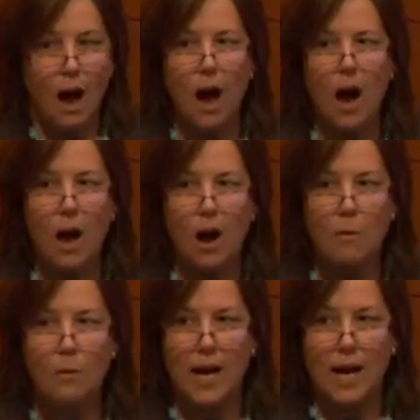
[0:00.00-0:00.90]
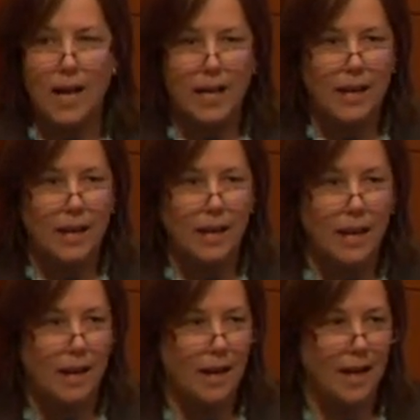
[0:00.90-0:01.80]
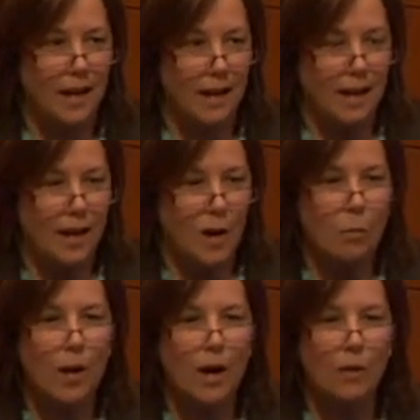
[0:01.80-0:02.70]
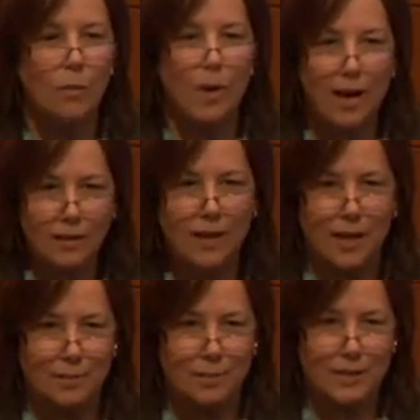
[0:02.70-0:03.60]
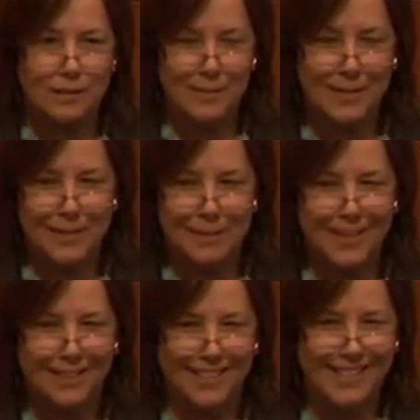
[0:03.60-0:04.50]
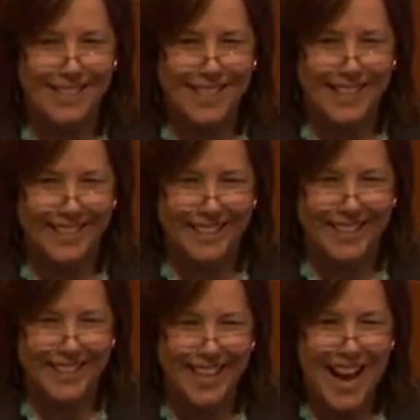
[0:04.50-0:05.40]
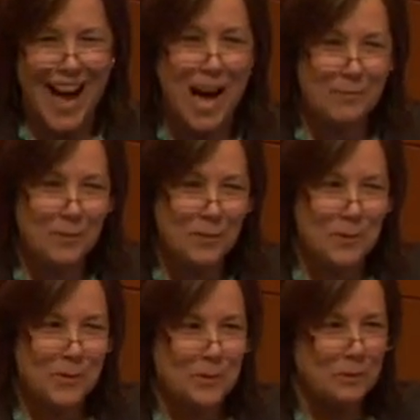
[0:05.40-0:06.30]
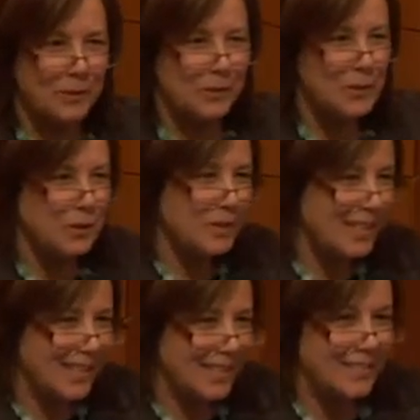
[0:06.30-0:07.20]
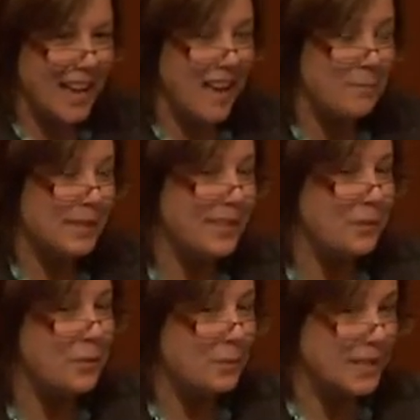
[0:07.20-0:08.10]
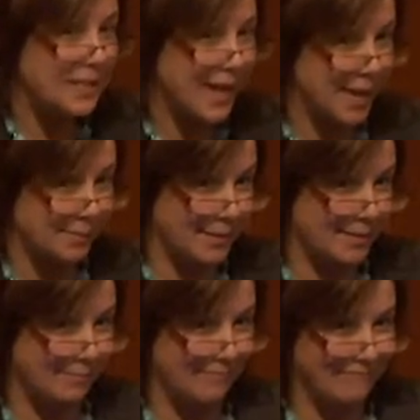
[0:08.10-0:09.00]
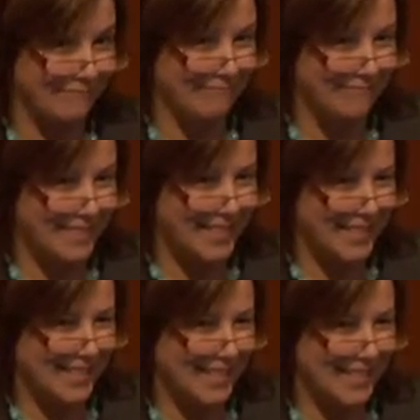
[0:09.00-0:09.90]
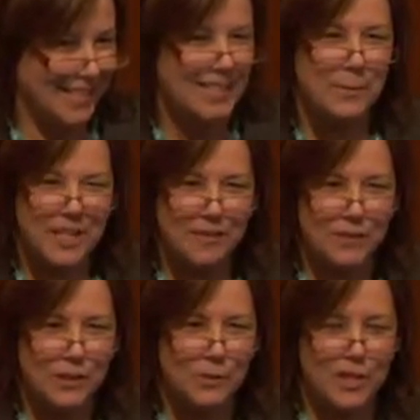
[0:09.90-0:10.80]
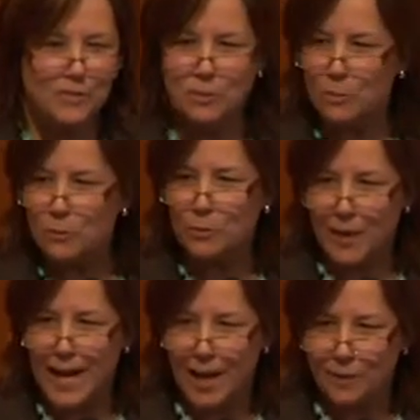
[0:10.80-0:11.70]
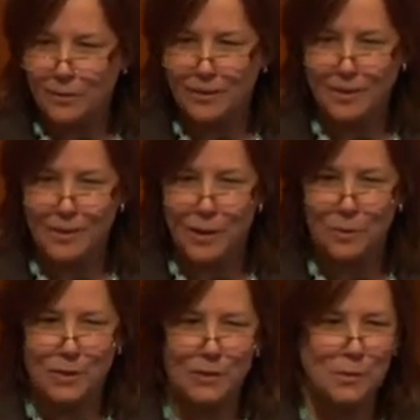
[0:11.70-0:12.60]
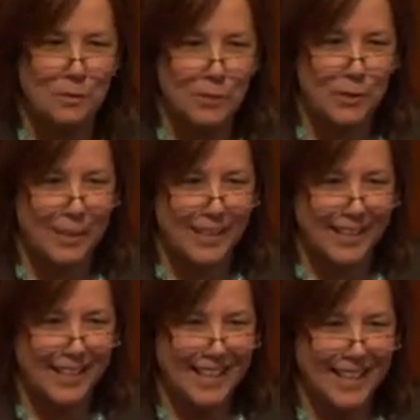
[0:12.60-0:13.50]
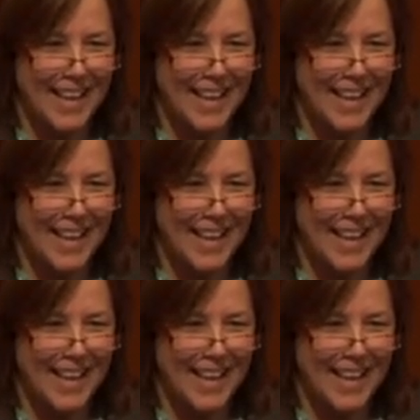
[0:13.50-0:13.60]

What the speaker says: Oh my. Well, welcome to the Muhammad Ali Center. I'm new to Louisville 2 years, and I've been here 3 times. See, what you have to do is you have to move around, go to a new community,